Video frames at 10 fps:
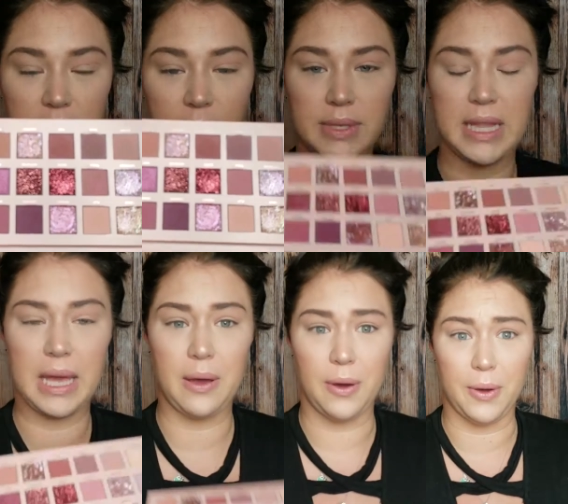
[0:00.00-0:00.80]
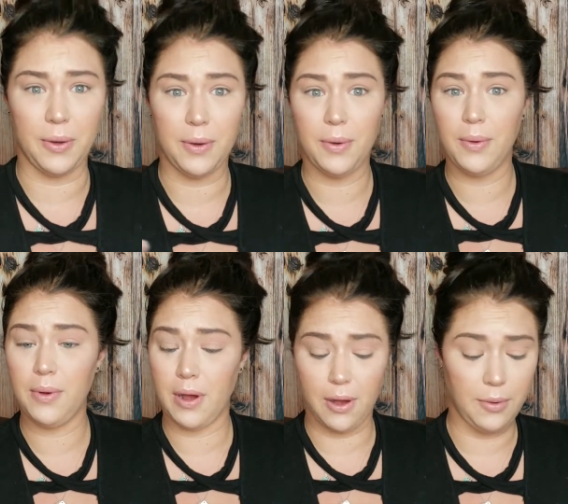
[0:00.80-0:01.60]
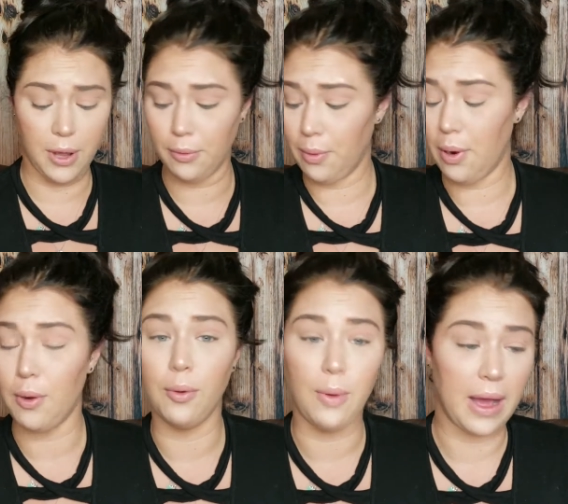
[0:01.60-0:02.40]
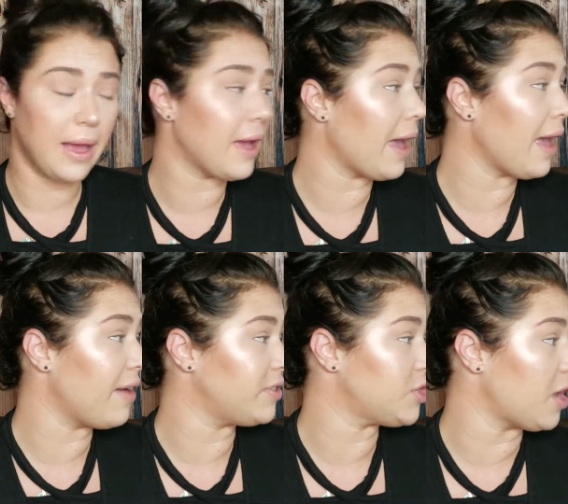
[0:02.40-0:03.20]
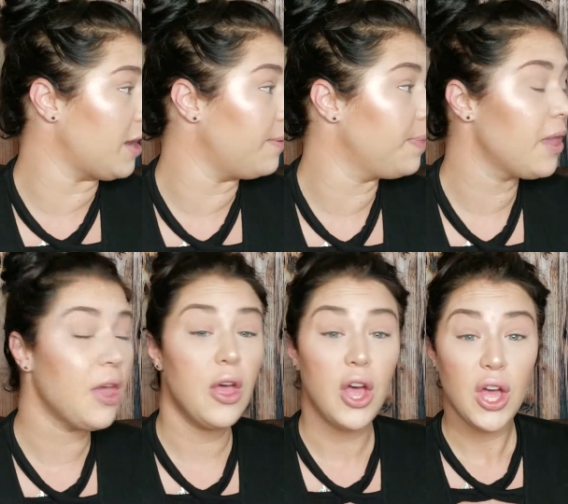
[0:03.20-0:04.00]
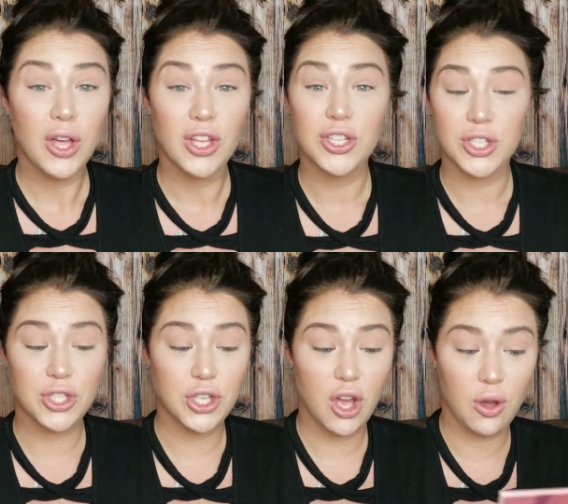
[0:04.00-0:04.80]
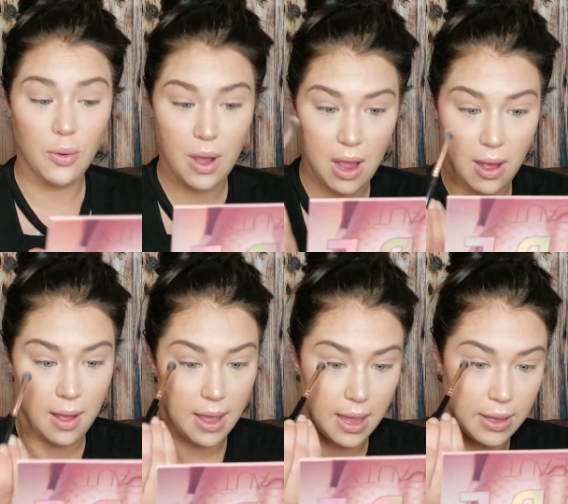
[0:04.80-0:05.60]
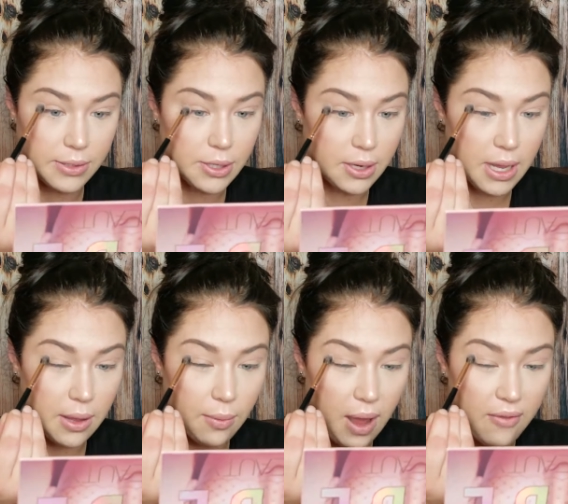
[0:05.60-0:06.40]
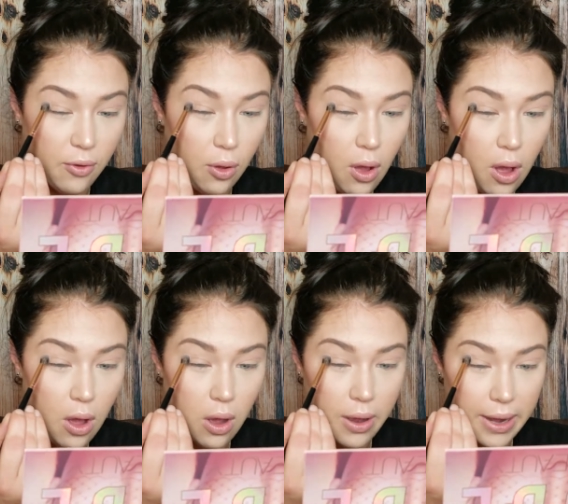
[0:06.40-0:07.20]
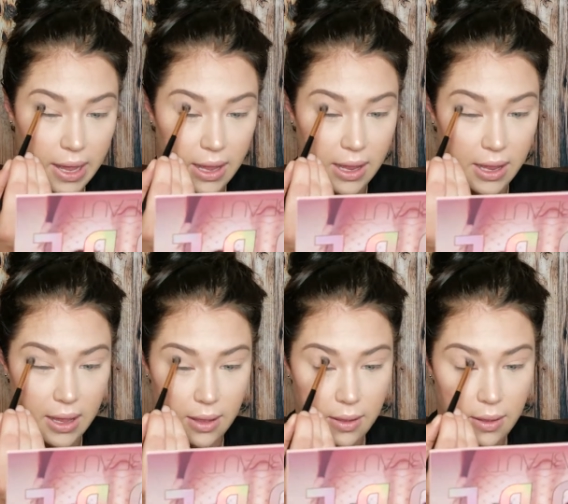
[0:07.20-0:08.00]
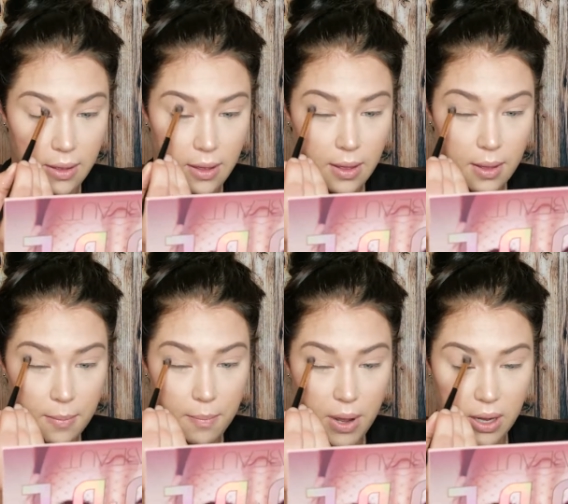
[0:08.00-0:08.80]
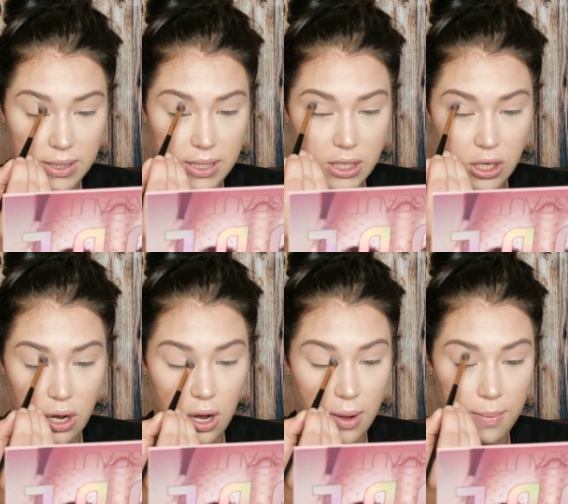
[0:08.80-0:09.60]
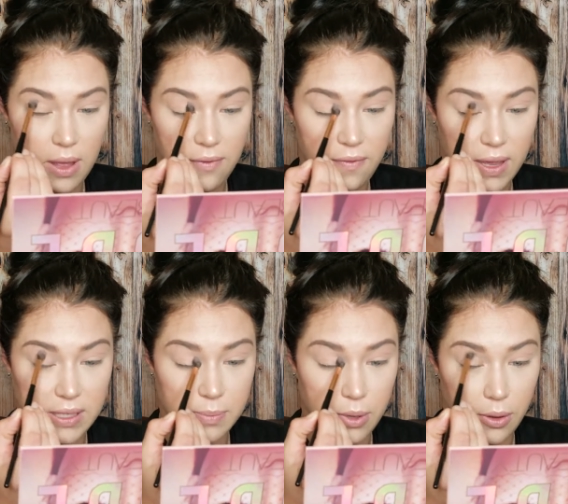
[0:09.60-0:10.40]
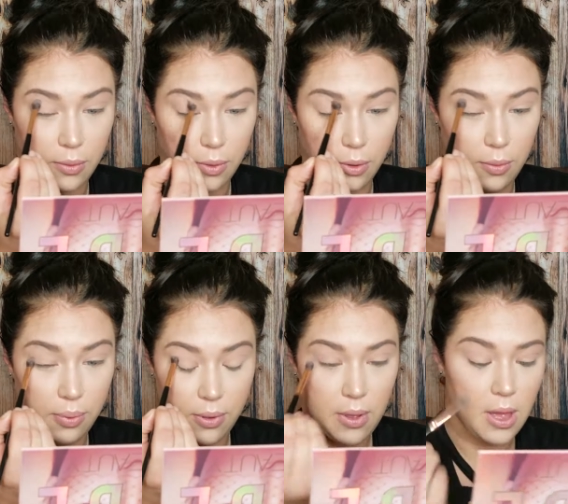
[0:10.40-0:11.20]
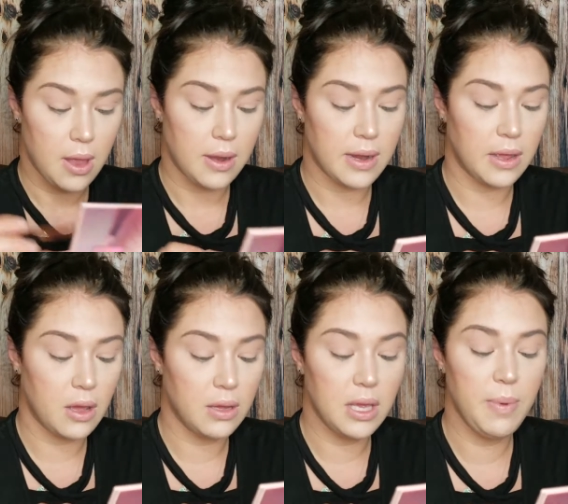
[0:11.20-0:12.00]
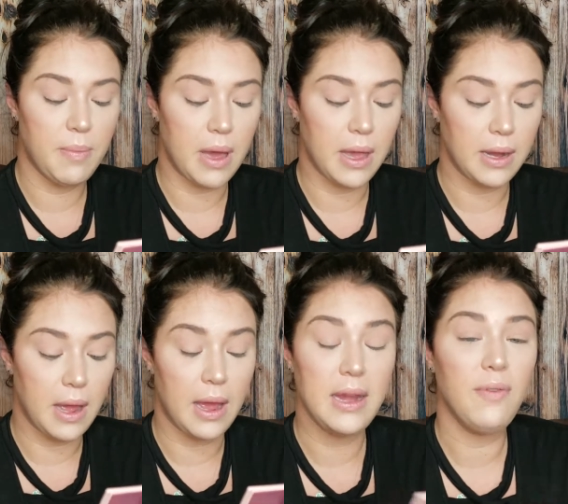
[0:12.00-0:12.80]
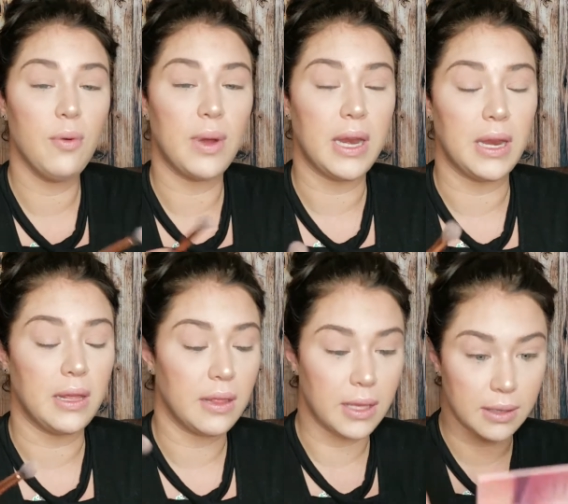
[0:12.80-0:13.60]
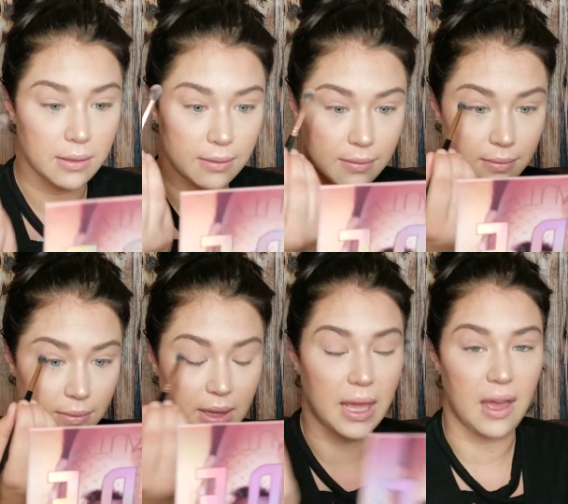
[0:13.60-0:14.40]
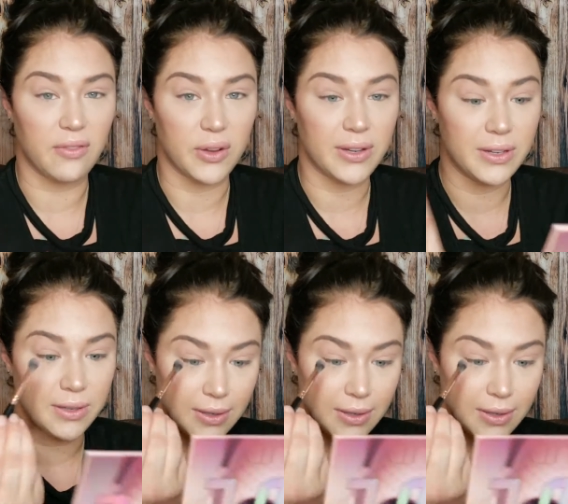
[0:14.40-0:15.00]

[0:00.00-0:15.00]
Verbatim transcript: And I was like, oh, oh no, oh, I, I have to try it. So I entered a raffle on a Boxycharm Facebook group. Now y'all keep in mind, I never win anything, like ever.